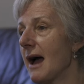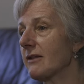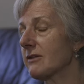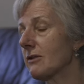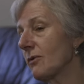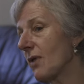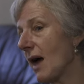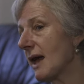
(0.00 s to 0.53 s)

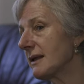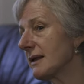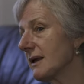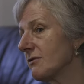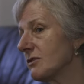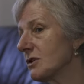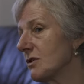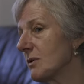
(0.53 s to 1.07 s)
So that
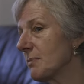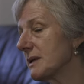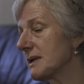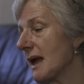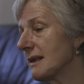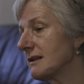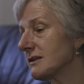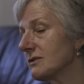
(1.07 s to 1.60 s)
gives you the
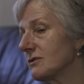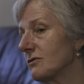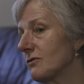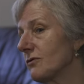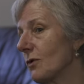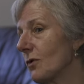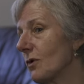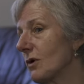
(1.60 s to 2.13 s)
potential
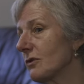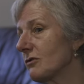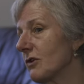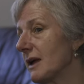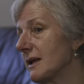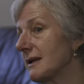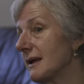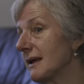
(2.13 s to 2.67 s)
for
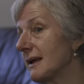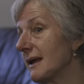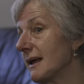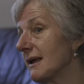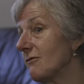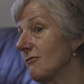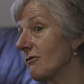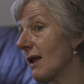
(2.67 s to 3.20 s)
treating
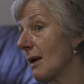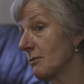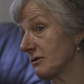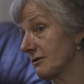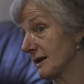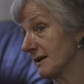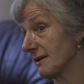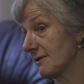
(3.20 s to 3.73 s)

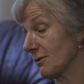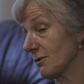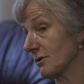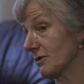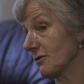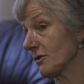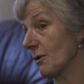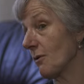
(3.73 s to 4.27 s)
inflammatory
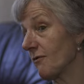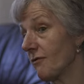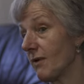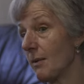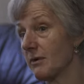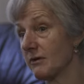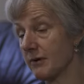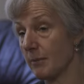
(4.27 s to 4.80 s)
disorders, so
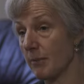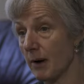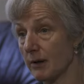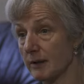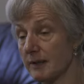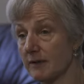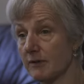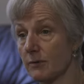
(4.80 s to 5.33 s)
inflammatory
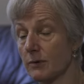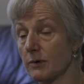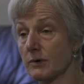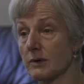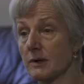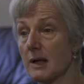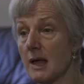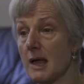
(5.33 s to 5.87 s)
bowel disorder,